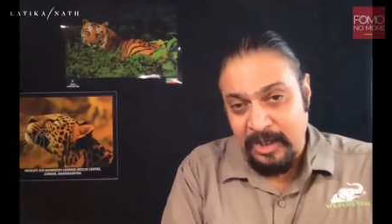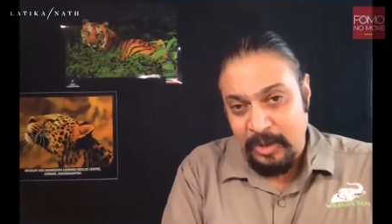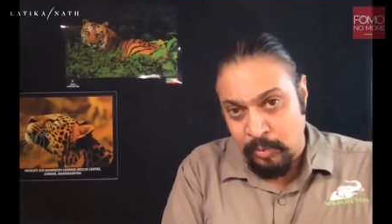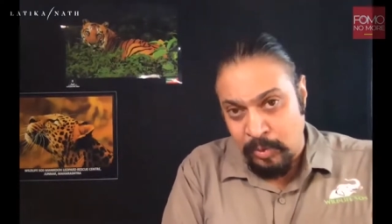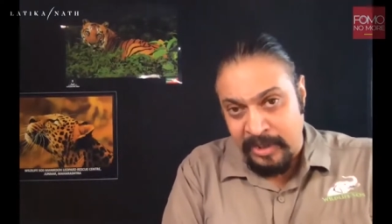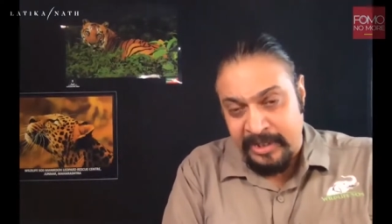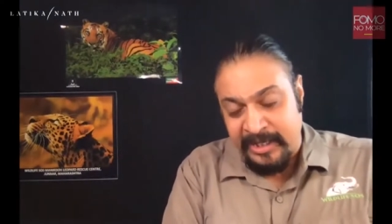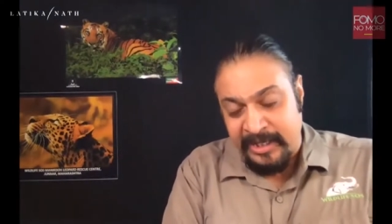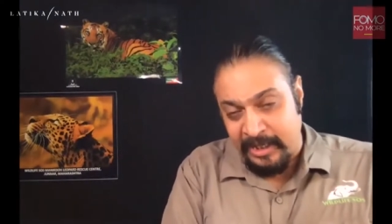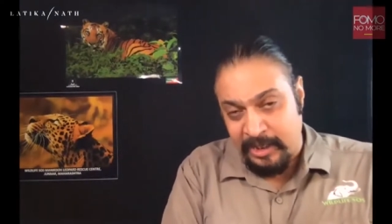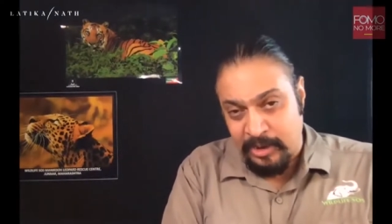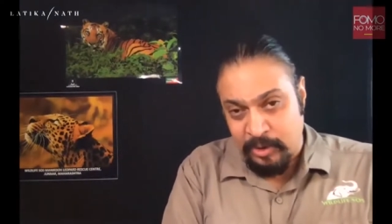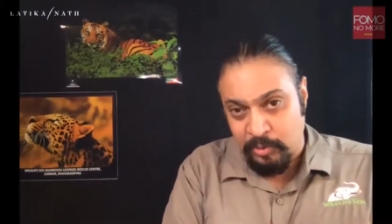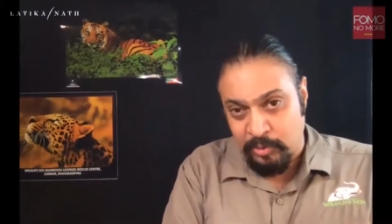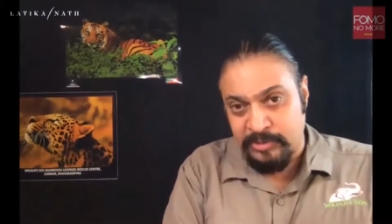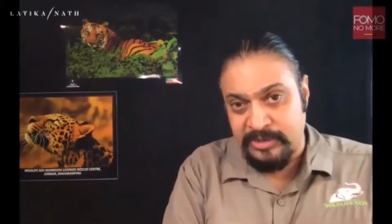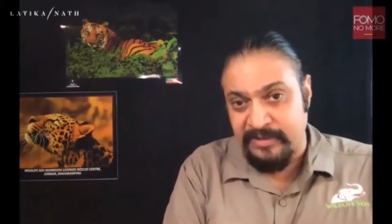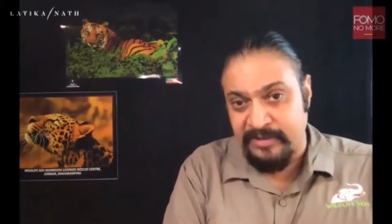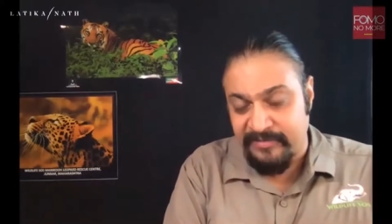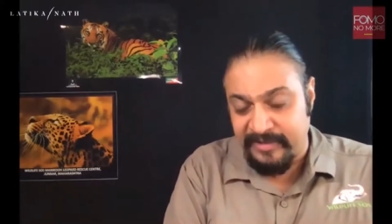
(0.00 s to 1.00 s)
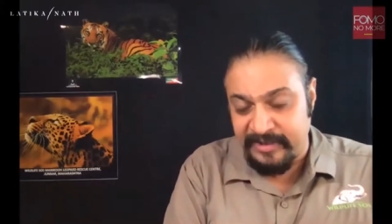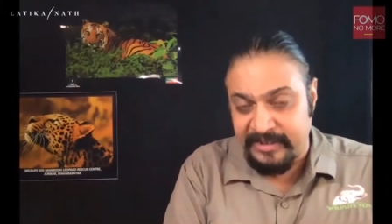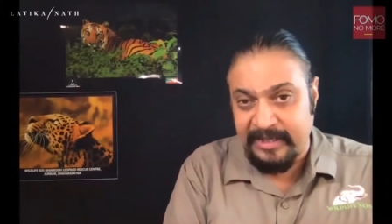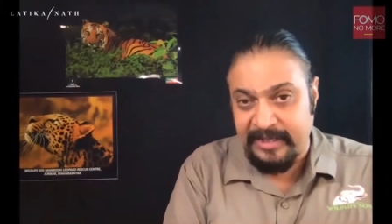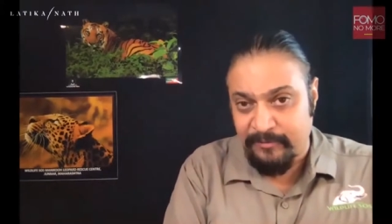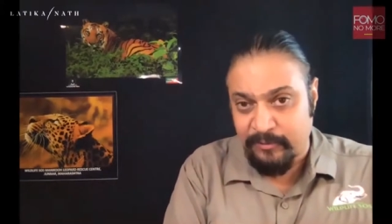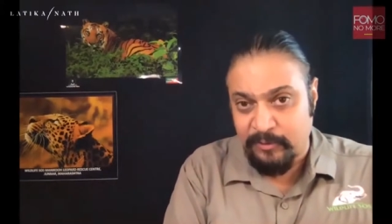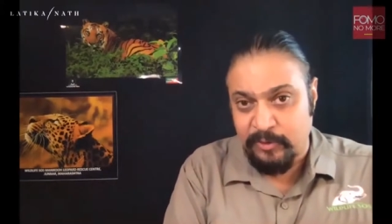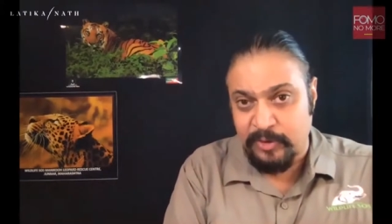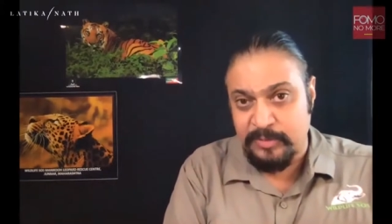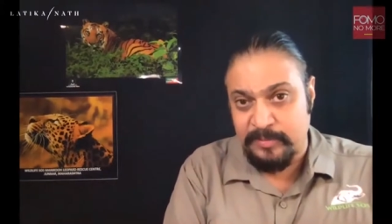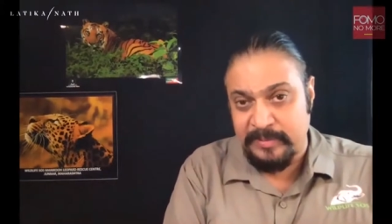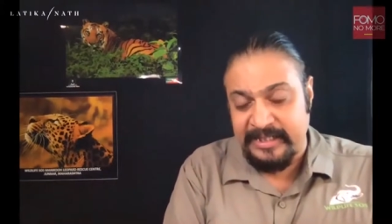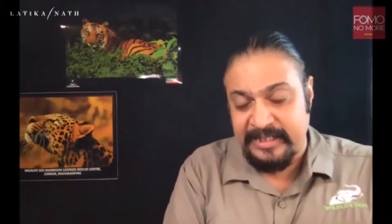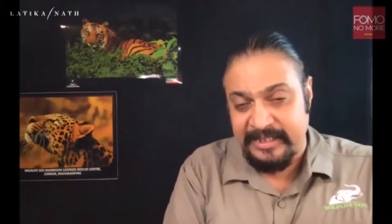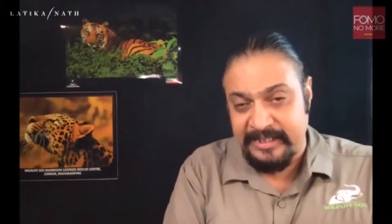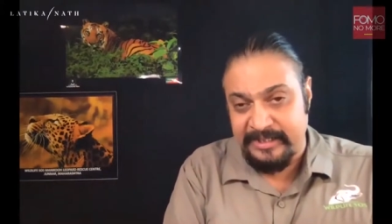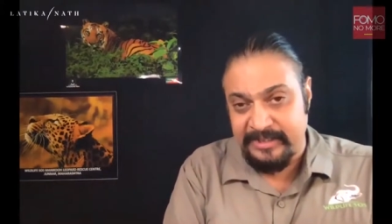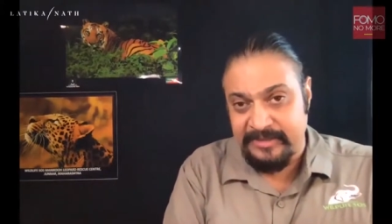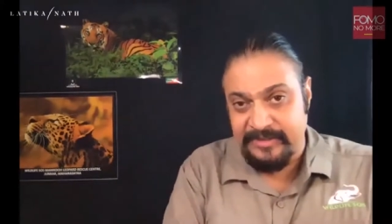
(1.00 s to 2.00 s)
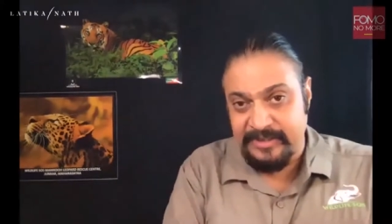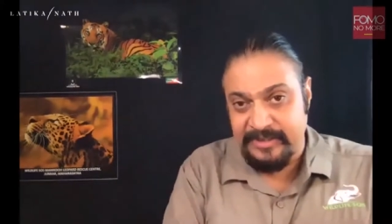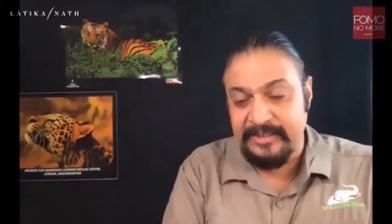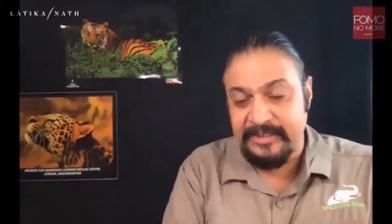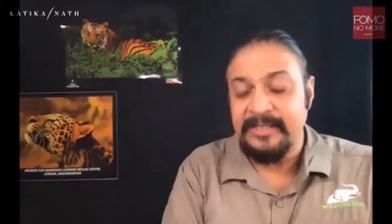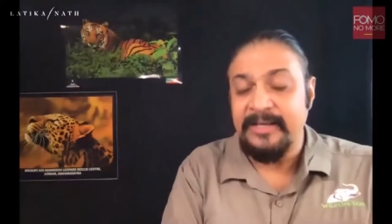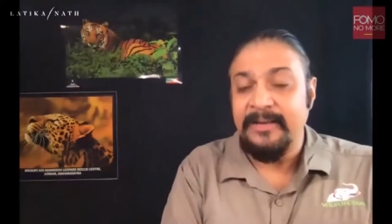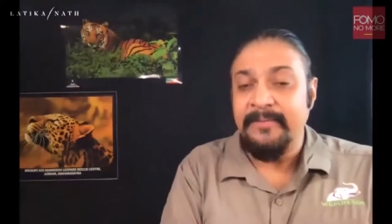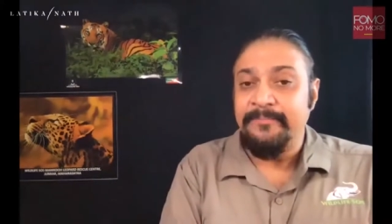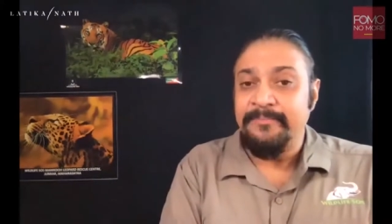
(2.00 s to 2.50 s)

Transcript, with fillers: working closely with the enforcement agencies.